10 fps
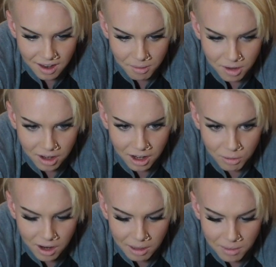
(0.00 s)
I'm not going to
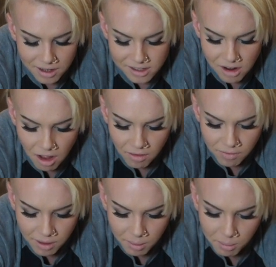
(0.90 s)
recommend it to all of
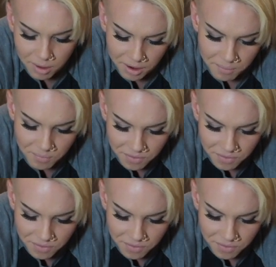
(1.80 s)
them, but